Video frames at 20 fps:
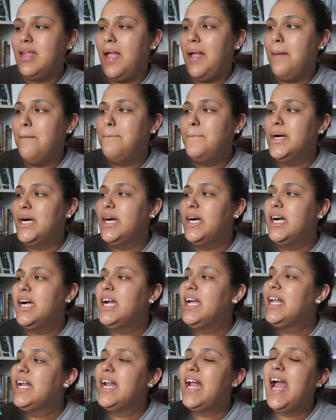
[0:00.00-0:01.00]

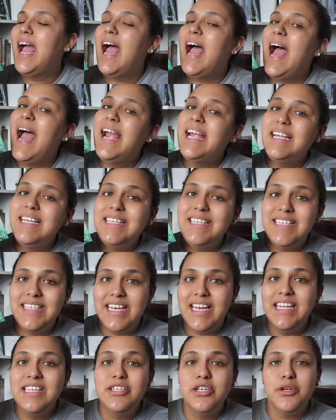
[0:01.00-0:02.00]
But
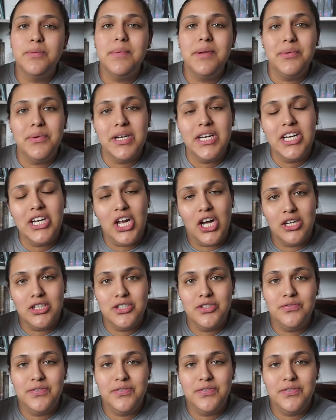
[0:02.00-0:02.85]
it took me really long to